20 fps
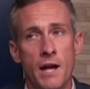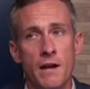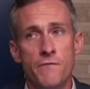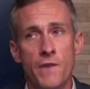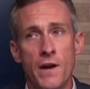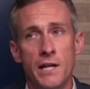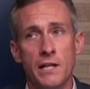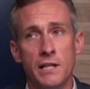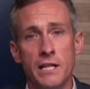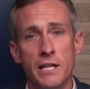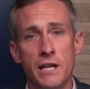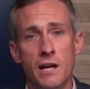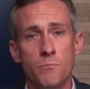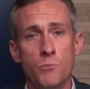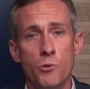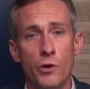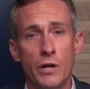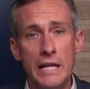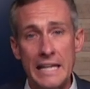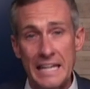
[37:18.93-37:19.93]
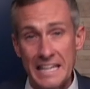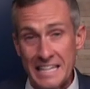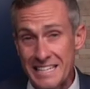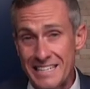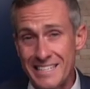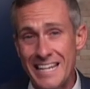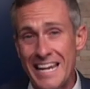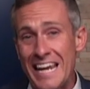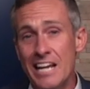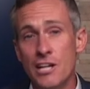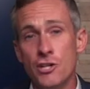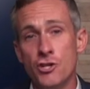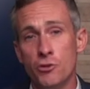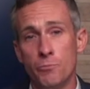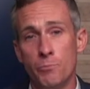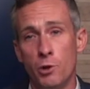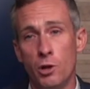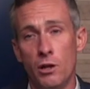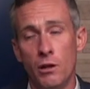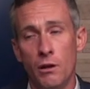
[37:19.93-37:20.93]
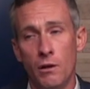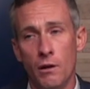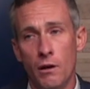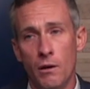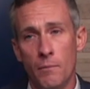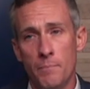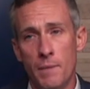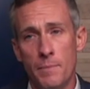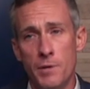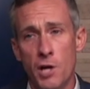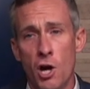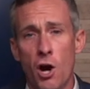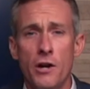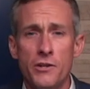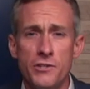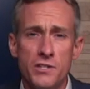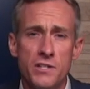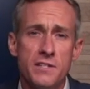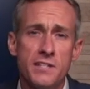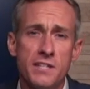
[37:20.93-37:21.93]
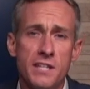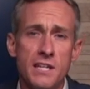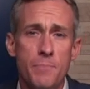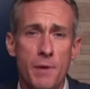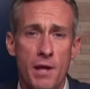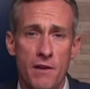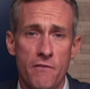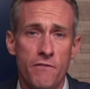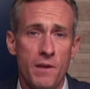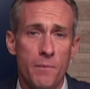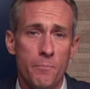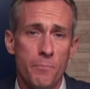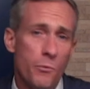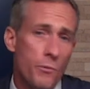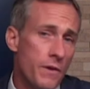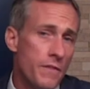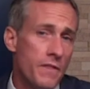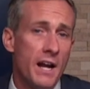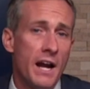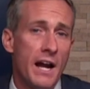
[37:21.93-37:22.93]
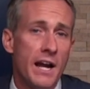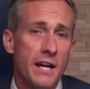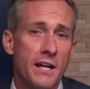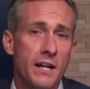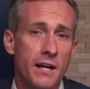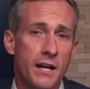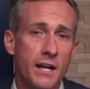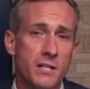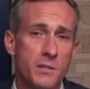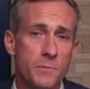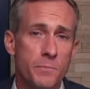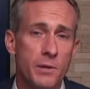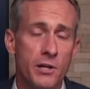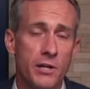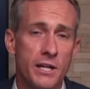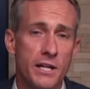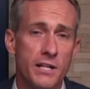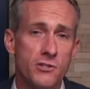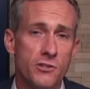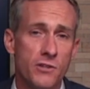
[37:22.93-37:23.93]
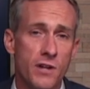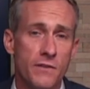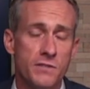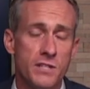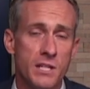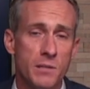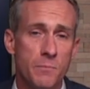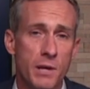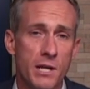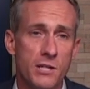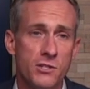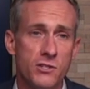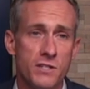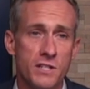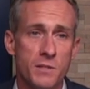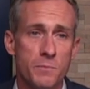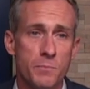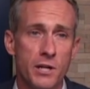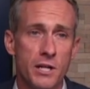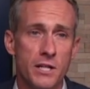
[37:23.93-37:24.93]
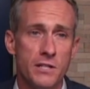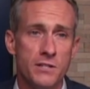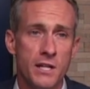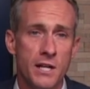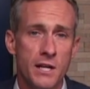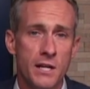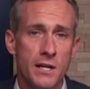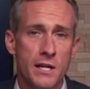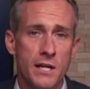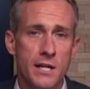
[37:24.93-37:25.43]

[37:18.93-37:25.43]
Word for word: And finally, a more intangible maybe hard to see benefit, but one that I experience or have seen patients experience